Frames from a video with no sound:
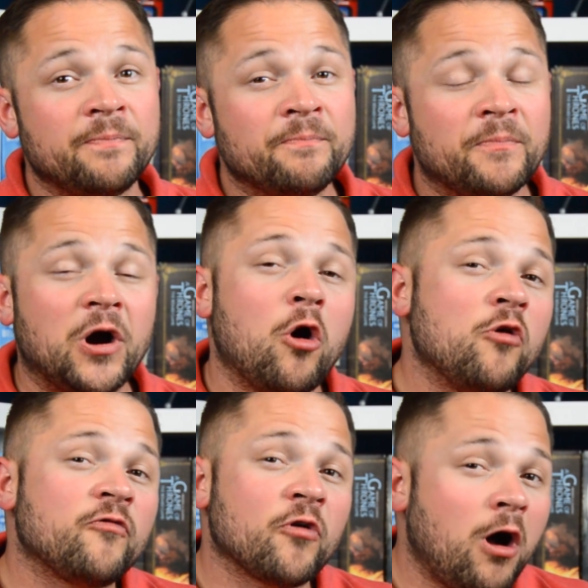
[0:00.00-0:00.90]
But
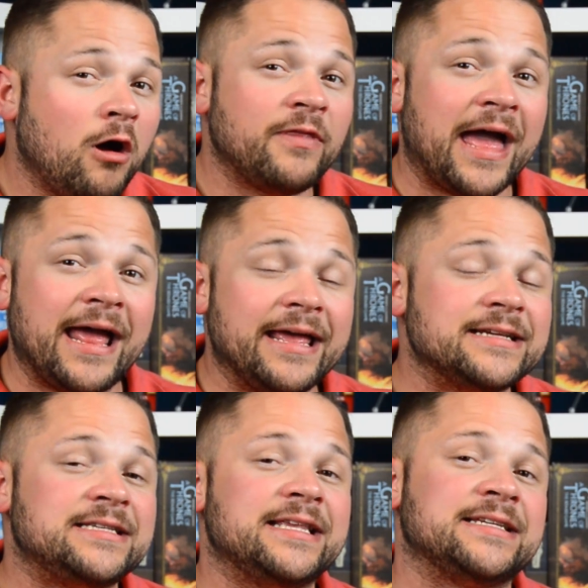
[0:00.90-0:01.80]
overall, that
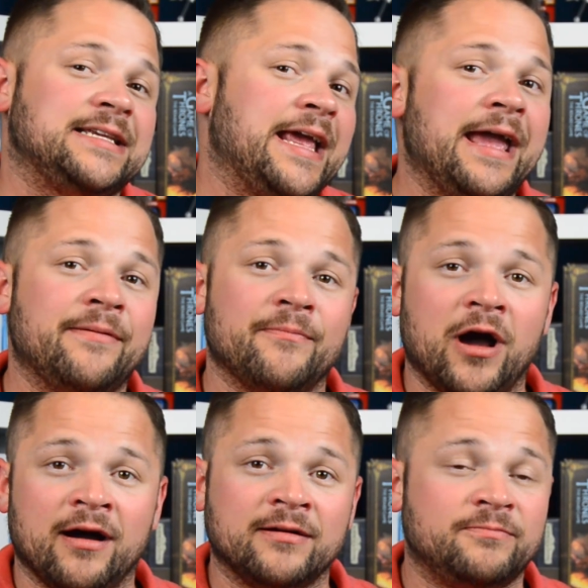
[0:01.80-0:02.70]
is this game.
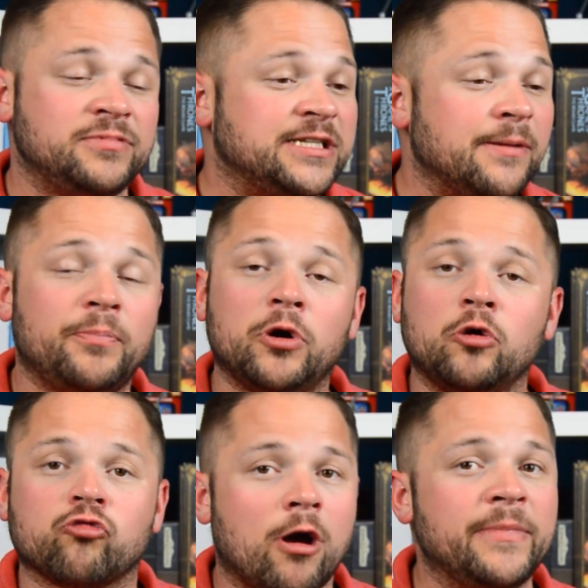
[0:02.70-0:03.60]
Simple
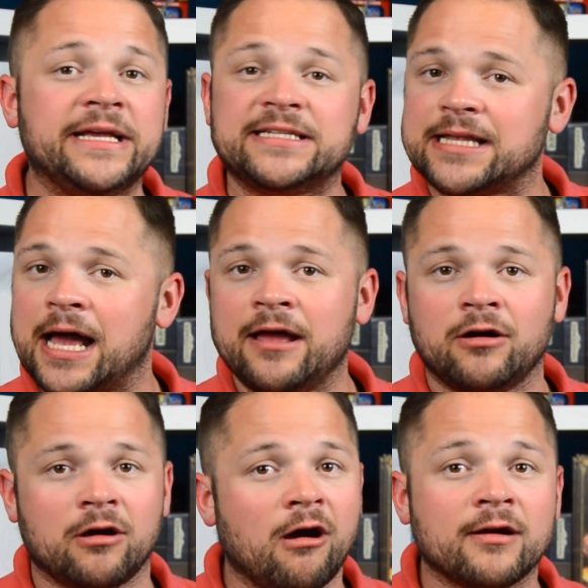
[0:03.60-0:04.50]
rummy style
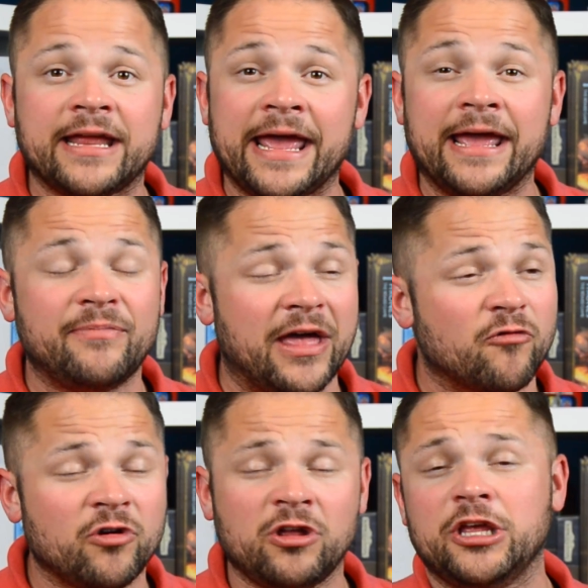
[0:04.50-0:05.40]
card game that
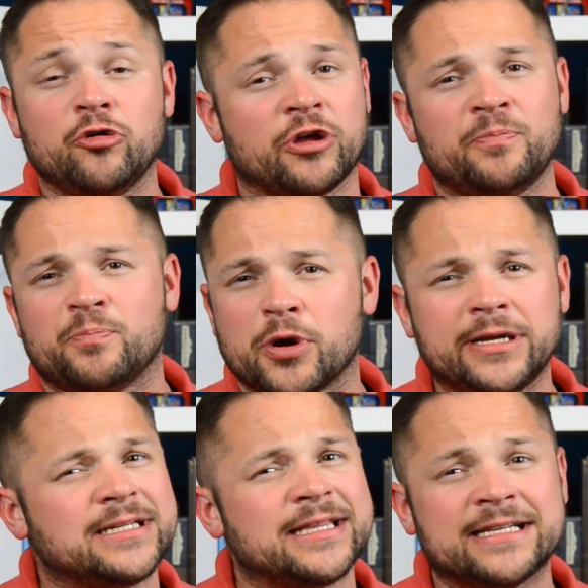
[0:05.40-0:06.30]
really you can bring
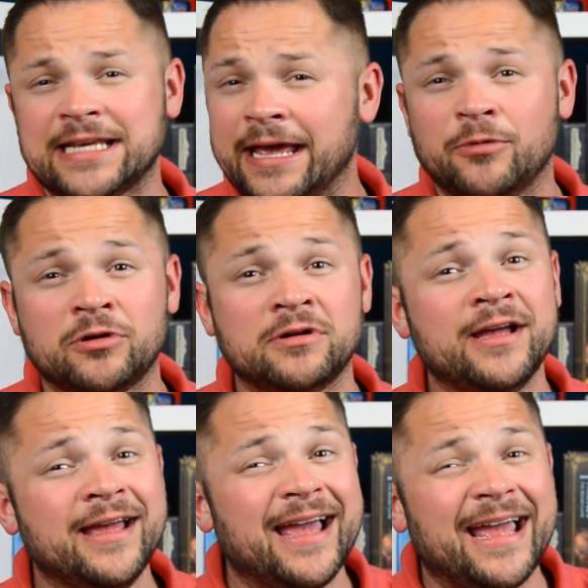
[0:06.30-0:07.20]
to the table
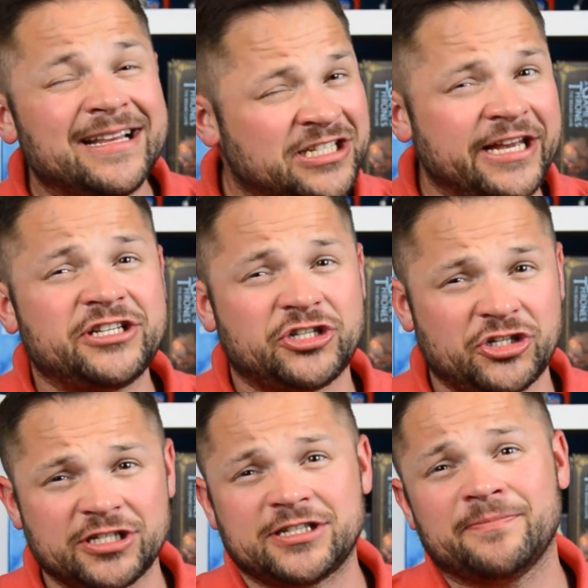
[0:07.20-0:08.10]
and teach
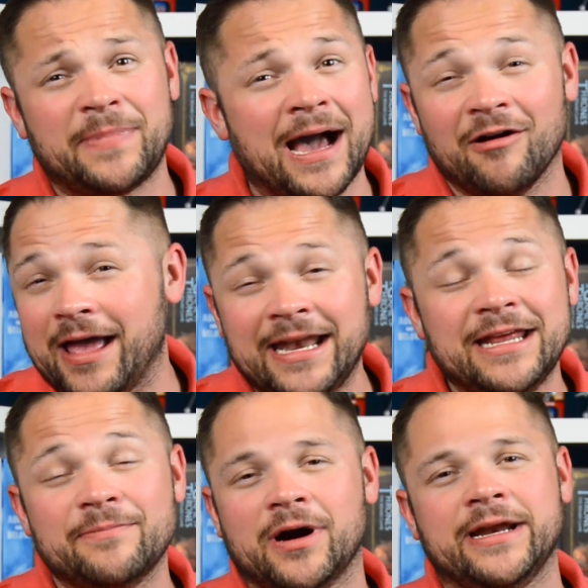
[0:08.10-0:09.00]
just about
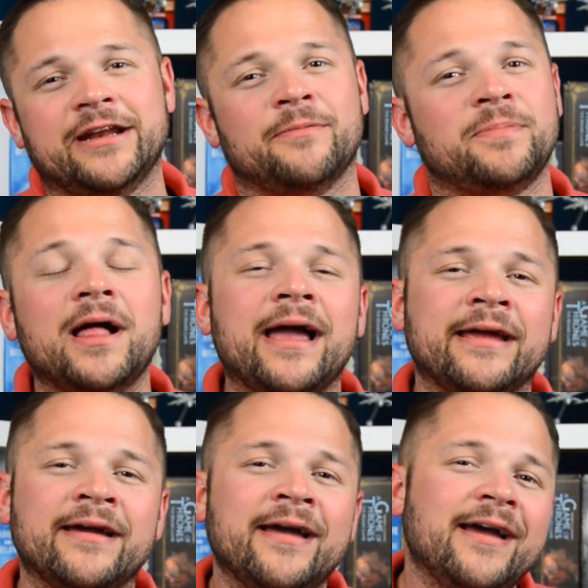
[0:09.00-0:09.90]
anybody to
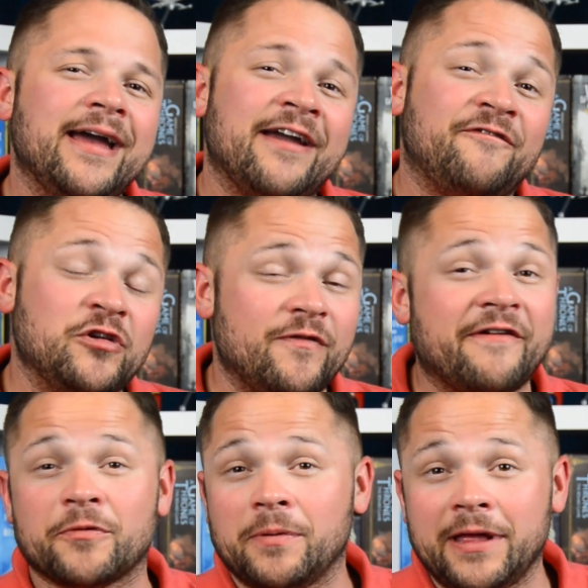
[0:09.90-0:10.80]
play. If you've
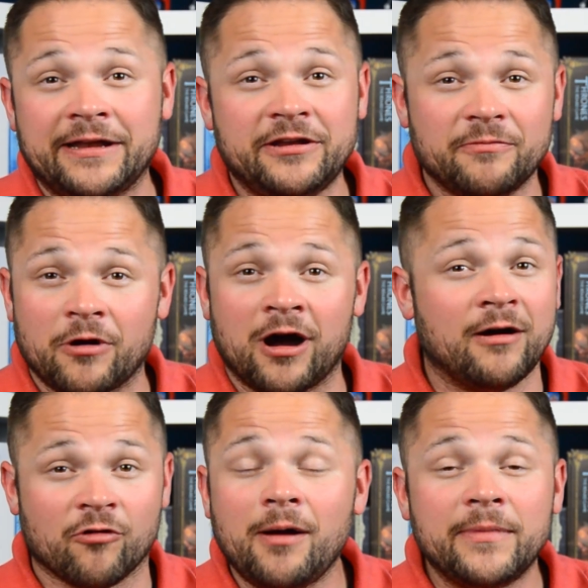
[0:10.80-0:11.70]
ever played
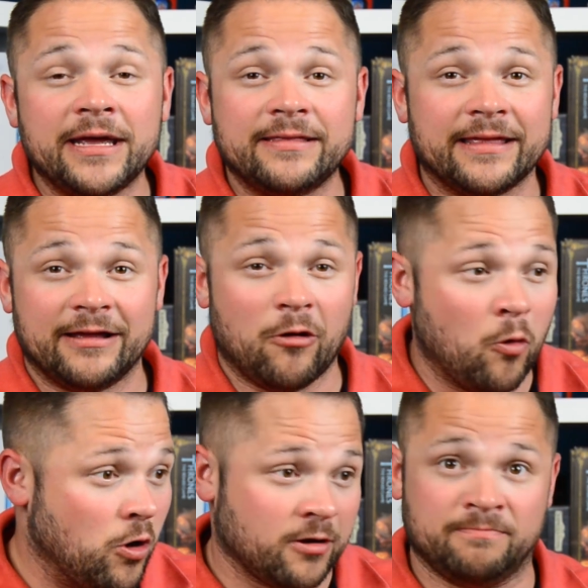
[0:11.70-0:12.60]
rummy,
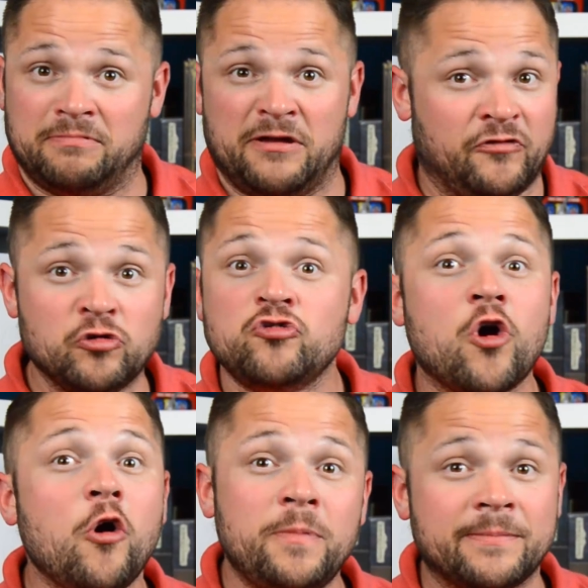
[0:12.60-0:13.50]
or if you
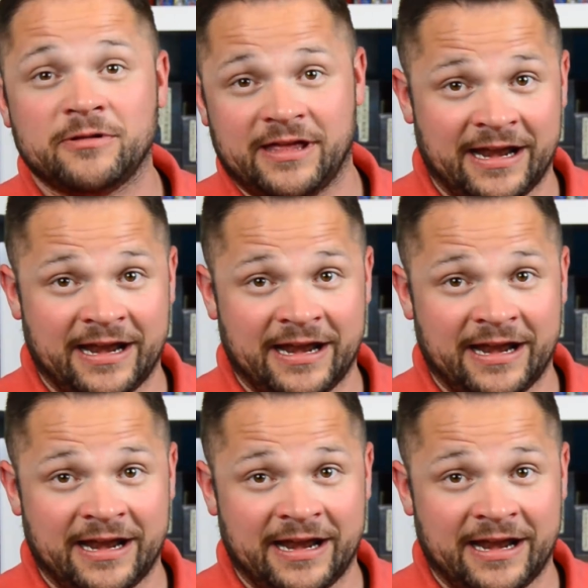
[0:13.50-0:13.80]
know people that